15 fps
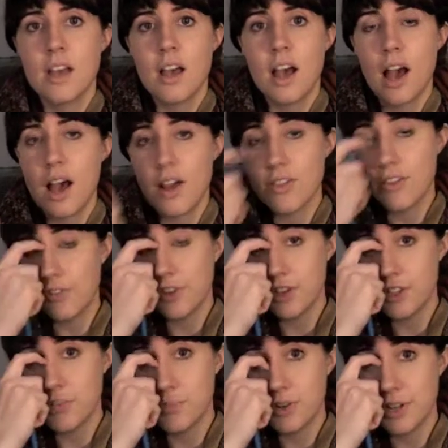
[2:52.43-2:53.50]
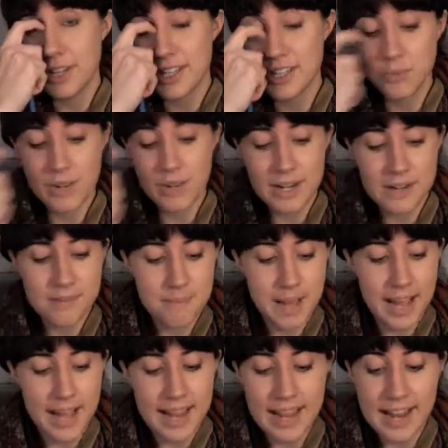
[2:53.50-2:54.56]
The first book is written
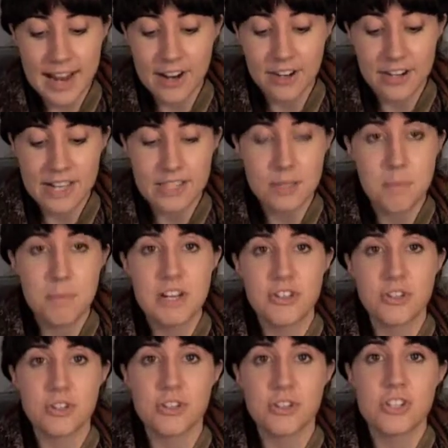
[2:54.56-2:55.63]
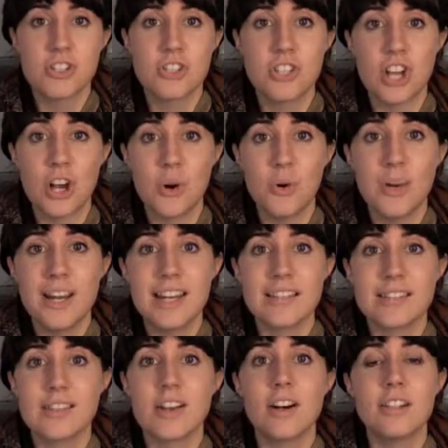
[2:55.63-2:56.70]
by Harriet Beecher Stowe, and
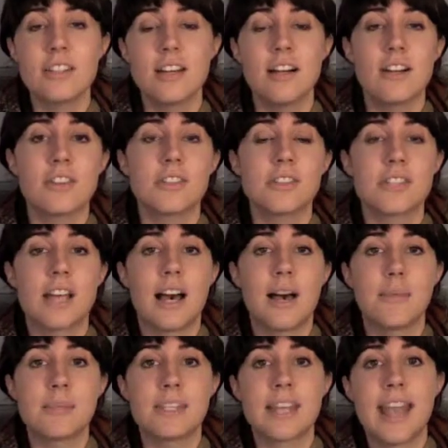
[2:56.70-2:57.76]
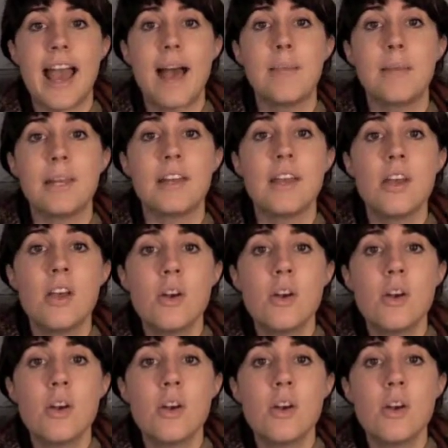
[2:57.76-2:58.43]
it's called Uncle Tom's Cabin.